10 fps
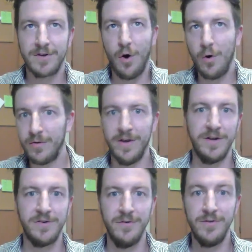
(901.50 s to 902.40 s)
totally
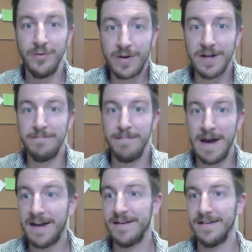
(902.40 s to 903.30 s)
untrue. You can
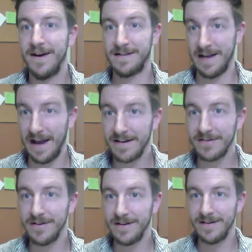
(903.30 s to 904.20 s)
make a
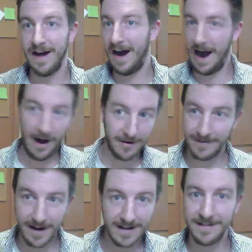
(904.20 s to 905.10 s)
candle out
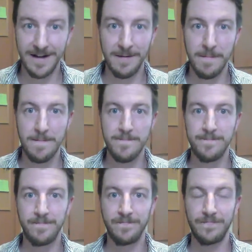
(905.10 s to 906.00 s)
of anything,
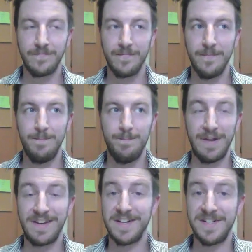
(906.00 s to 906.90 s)

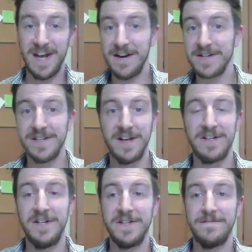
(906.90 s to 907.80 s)
but the container
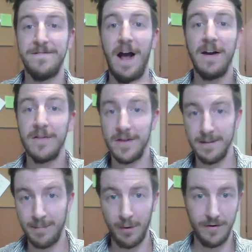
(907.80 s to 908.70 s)
selection is vitally
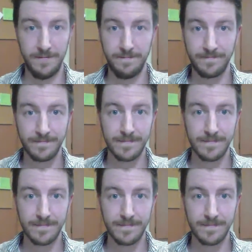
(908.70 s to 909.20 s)
important.